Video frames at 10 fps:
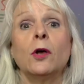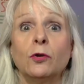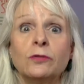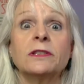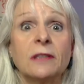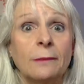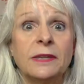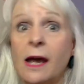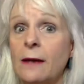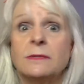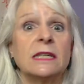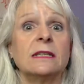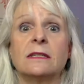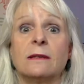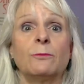who sometimes
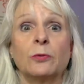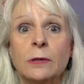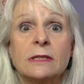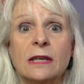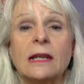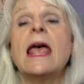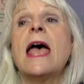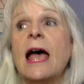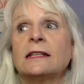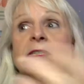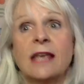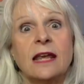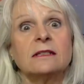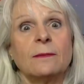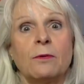is in prison, and
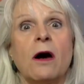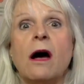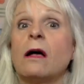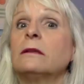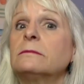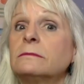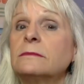saying to Paul,